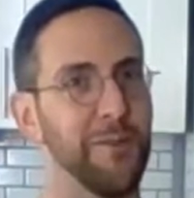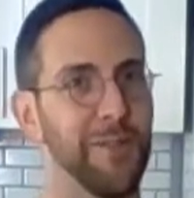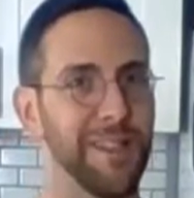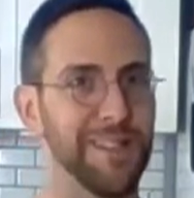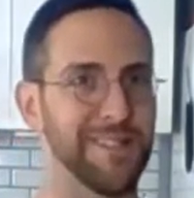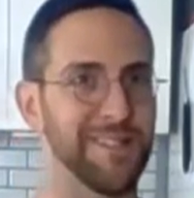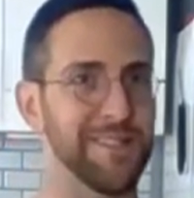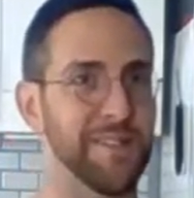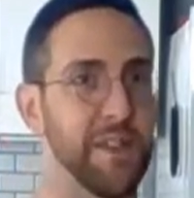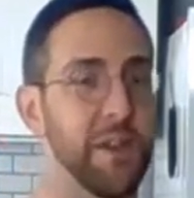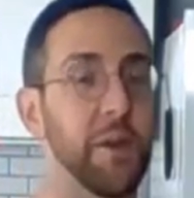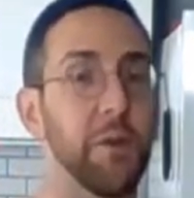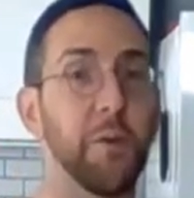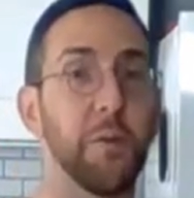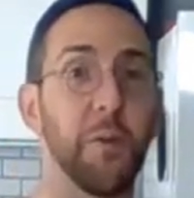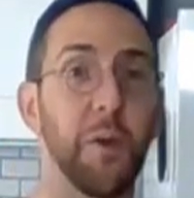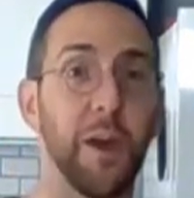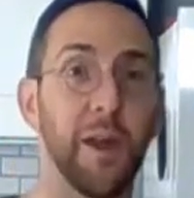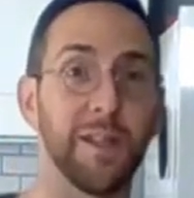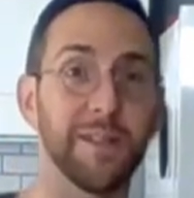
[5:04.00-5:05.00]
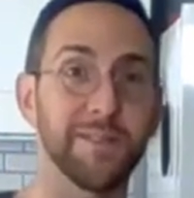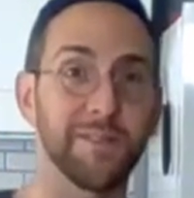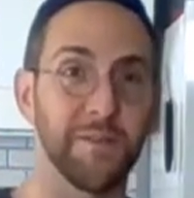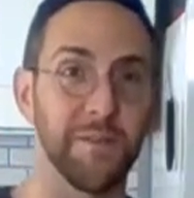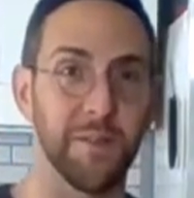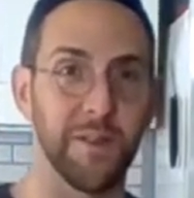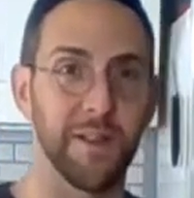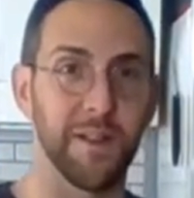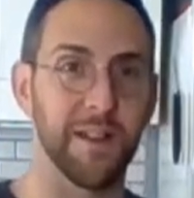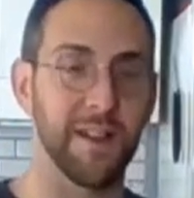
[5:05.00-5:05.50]
let you know
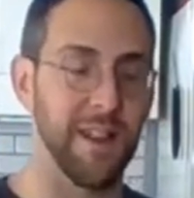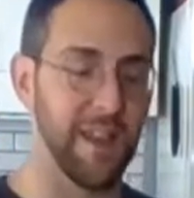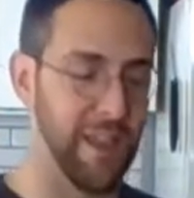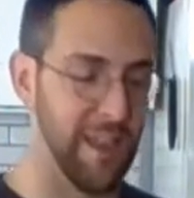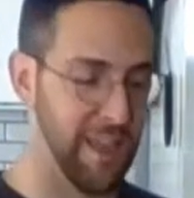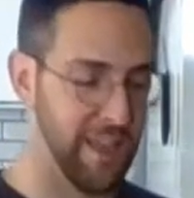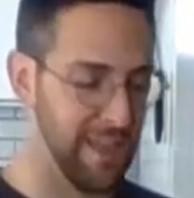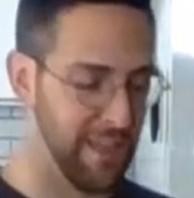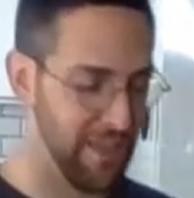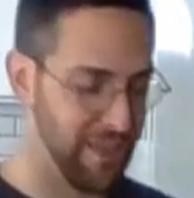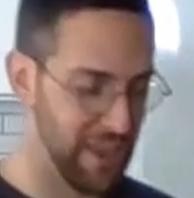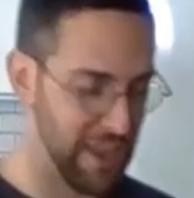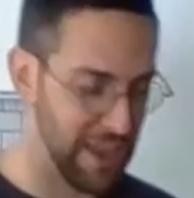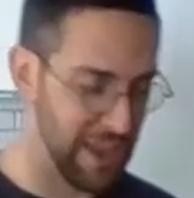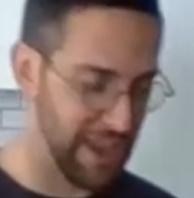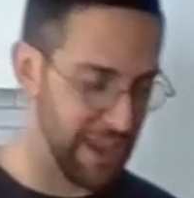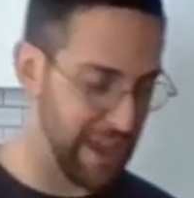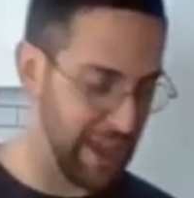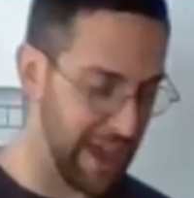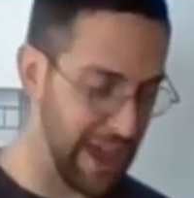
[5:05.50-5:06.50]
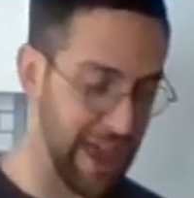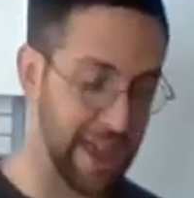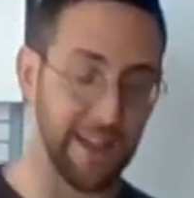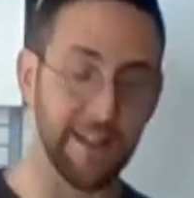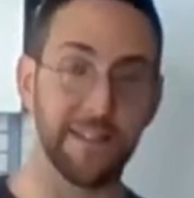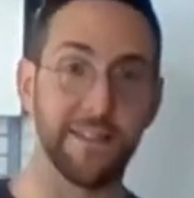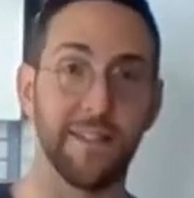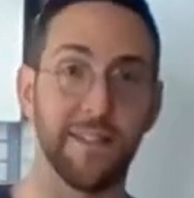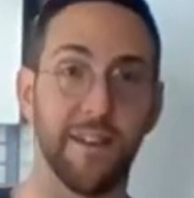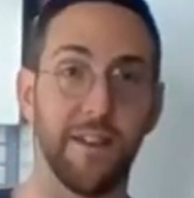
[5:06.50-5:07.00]
toward the
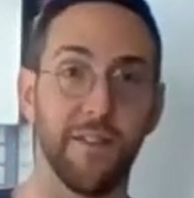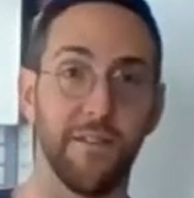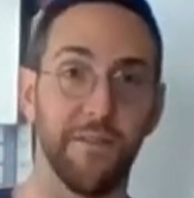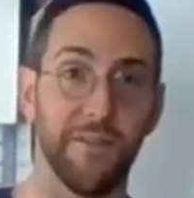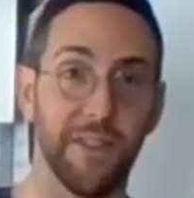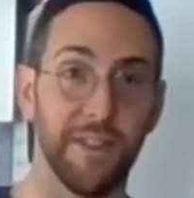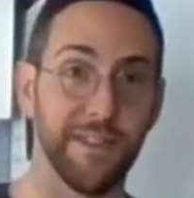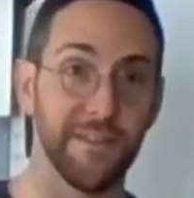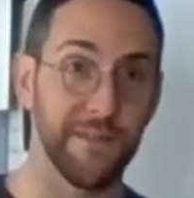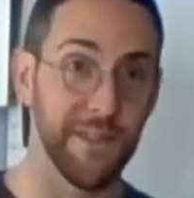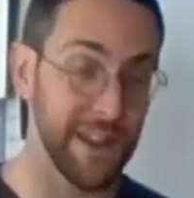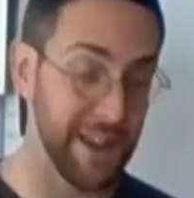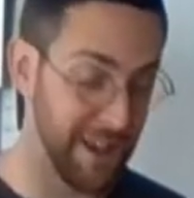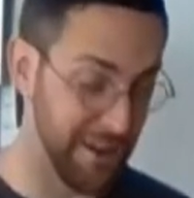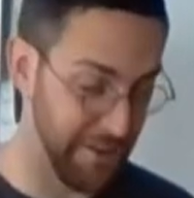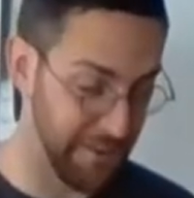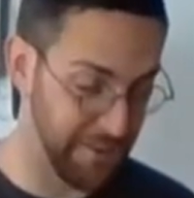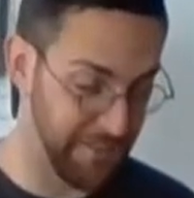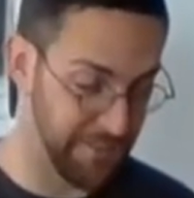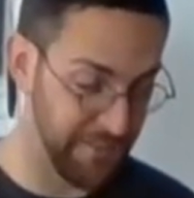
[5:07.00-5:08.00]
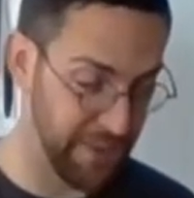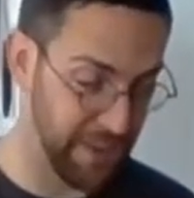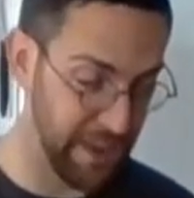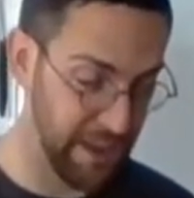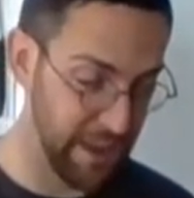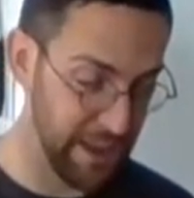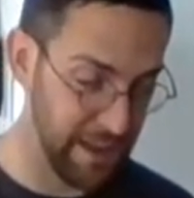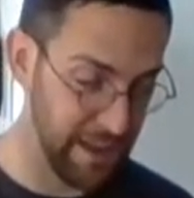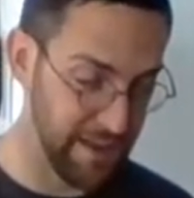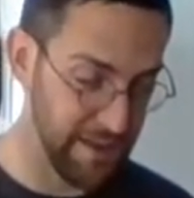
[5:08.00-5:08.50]
end of this video.
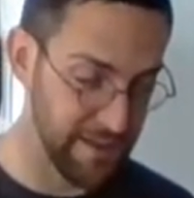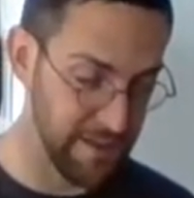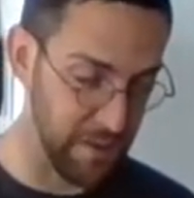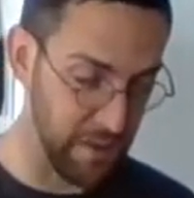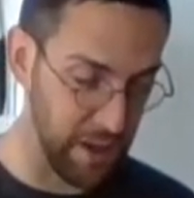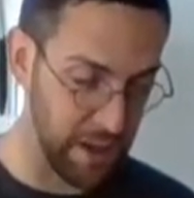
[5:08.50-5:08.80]
So